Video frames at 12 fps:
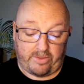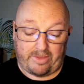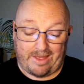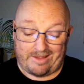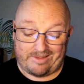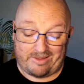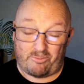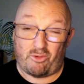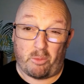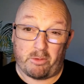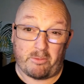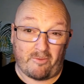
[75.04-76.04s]
that's the
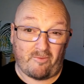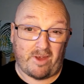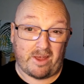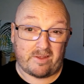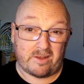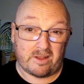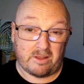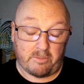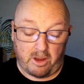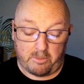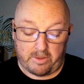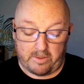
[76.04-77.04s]
problem I'm facing at the
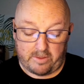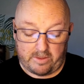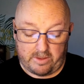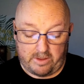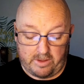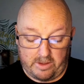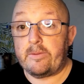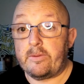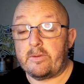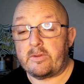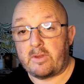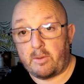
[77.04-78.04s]
moment.
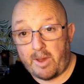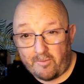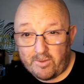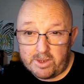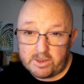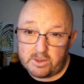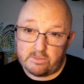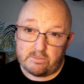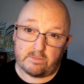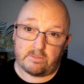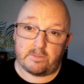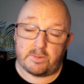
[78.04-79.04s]
So every
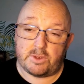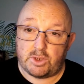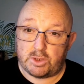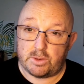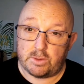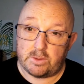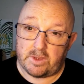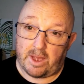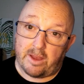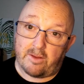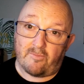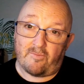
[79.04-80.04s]

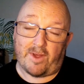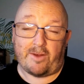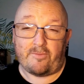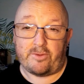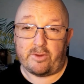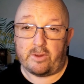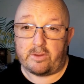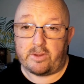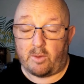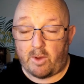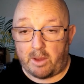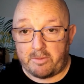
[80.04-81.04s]
Tuesday at
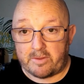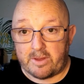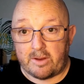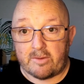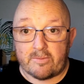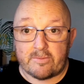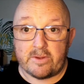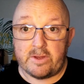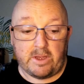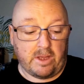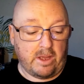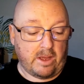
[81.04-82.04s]
5:30 I weigh myself,
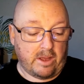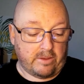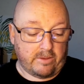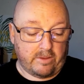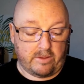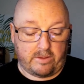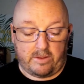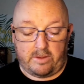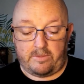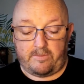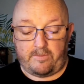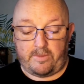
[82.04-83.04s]
and
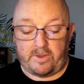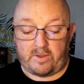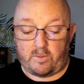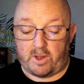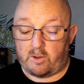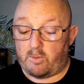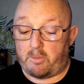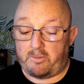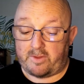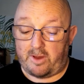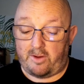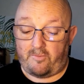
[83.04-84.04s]
this week I weighed
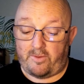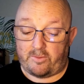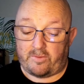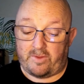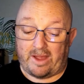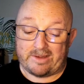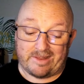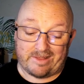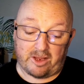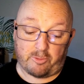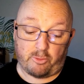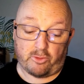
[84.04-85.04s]
myself, it was
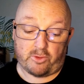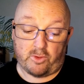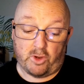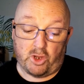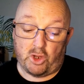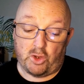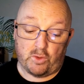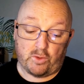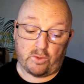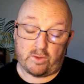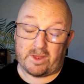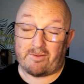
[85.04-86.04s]

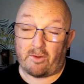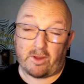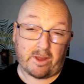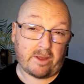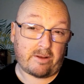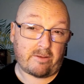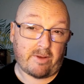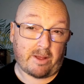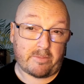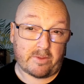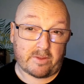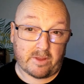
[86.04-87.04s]
96.20
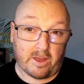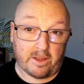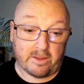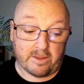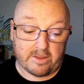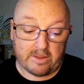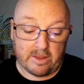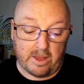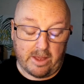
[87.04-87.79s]
kilograms, and